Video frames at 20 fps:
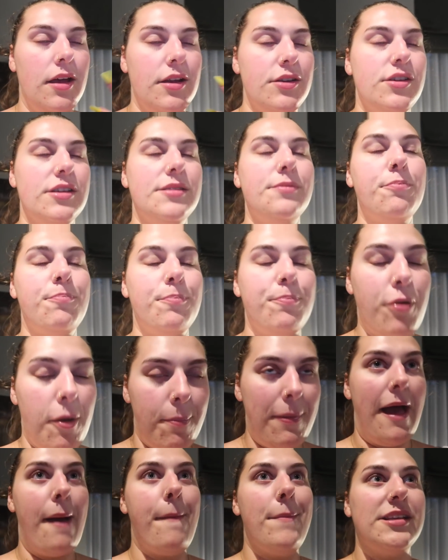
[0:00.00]
Just
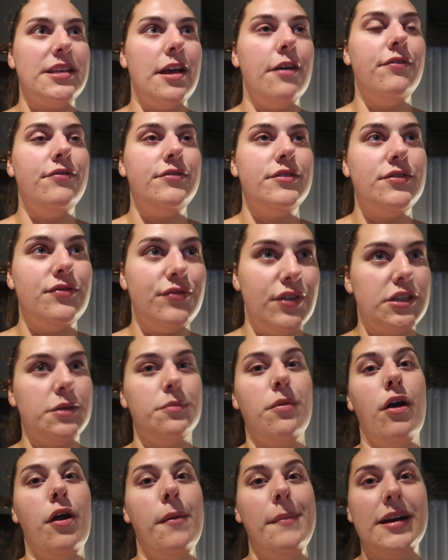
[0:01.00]
prepare myself for
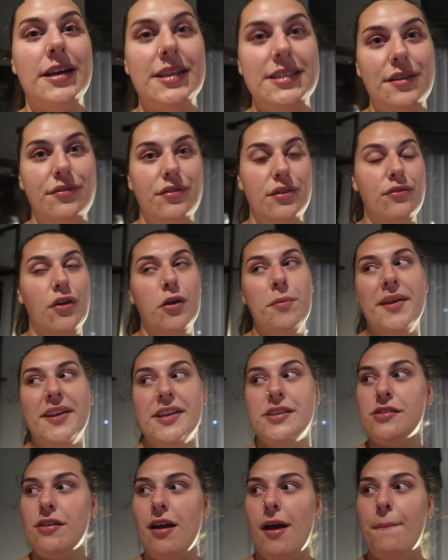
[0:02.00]
tomorrow because if you follow me on
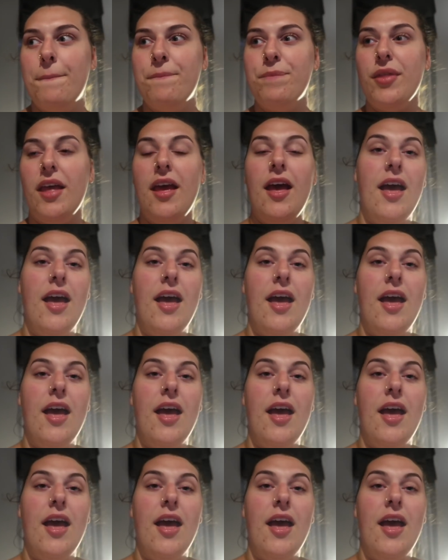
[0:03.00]
Instagram,